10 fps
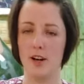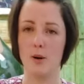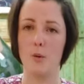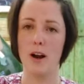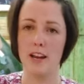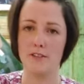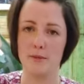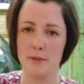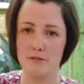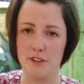away
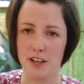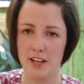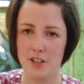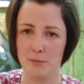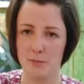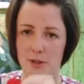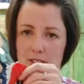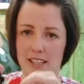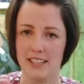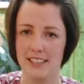from the front edge on both
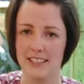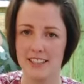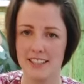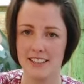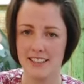sides.